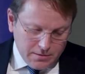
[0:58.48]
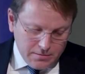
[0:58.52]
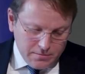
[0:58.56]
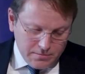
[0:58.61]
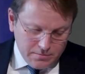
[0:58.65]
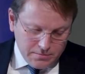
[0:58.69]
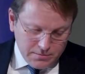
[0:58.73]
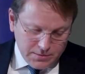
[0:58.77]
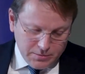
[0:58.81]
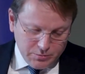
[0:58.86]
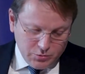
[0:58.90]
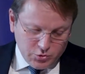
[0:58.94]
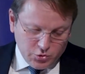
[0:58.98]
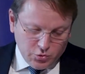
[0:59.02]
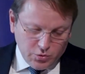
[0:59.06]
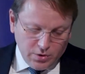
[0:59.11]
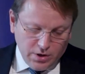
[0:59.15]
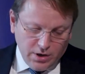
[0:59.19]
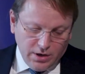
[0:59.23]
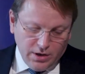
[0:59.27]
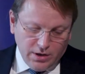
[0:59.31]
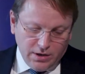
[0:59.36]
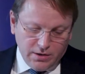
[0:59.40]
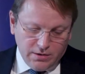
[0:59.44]
I'm
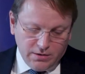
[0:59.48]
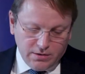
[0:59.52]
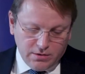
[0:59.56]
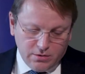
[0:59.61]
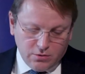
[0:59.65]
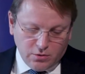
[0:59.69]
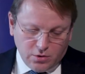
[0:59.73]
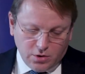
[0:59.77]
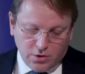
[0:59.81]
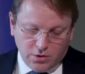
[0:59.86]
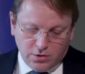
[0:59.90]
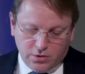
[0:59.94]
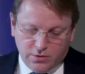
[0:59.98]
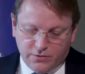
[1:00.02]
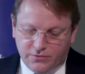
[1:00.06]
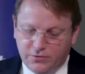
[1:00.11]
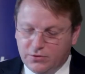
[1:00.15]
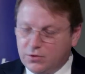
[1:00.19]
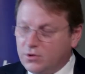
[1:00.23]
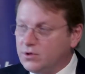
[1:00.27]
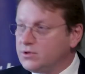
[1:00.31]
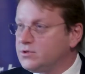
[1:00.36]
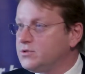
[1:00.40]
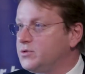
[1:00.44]
truly honored, of
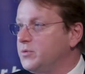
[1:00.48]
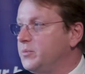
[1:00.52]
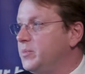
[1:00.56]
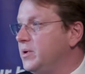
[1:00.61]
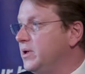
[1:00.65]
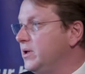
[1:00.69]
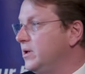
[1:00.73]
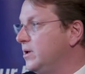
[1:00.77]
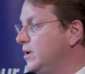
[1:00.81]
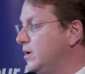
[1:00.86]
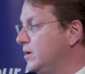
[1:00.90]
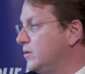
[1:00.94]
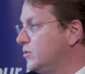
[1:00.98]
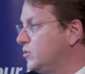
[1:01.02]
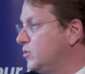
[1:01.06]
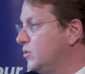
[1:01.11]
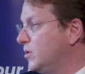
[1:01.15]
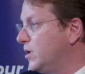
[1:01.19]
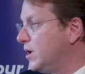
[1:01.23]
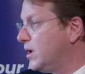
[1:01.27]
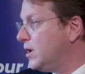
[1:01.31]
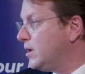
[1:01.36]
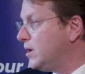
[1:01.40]
course, to be here today